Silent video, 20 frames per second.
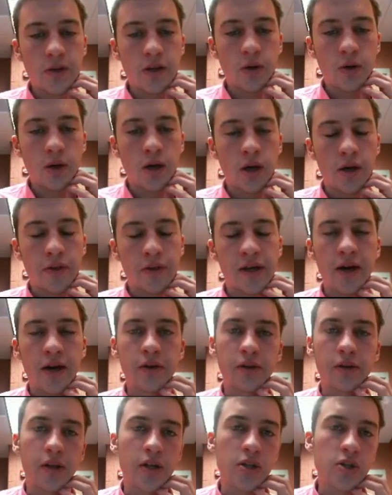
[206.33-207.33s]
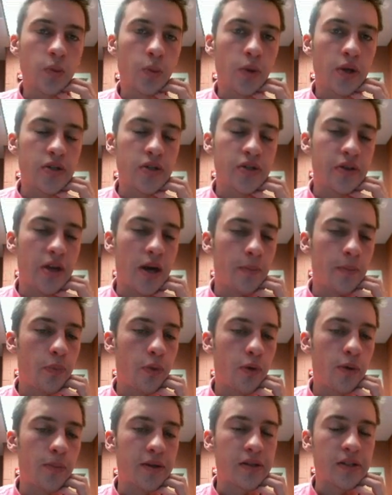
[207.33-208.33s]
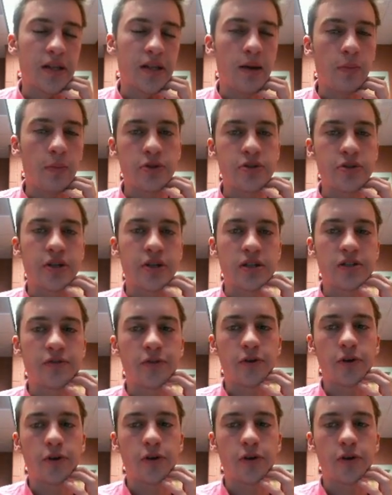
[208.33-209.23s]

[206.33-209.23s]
Uh, the calculation was that point makes a lot more sense for